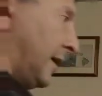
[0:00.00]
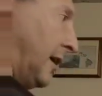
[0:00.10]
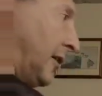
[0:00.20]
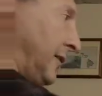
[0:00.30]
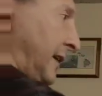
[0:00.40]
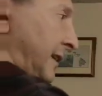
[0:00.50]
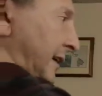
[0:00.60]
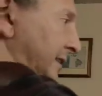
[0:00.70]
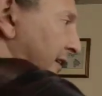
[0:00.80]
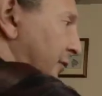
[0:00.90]
L of e to the
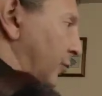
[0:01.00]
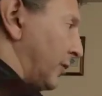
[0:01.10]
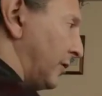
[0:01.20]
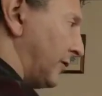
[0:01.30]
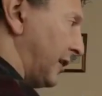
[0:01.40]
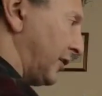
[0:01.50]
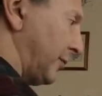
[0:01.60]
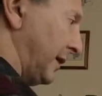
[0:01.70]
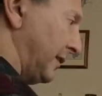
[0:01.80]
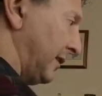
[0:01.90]
at is 1 over s
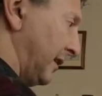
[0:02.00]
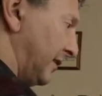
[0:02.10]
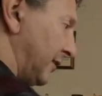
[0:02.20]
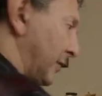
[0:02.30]
minus a. So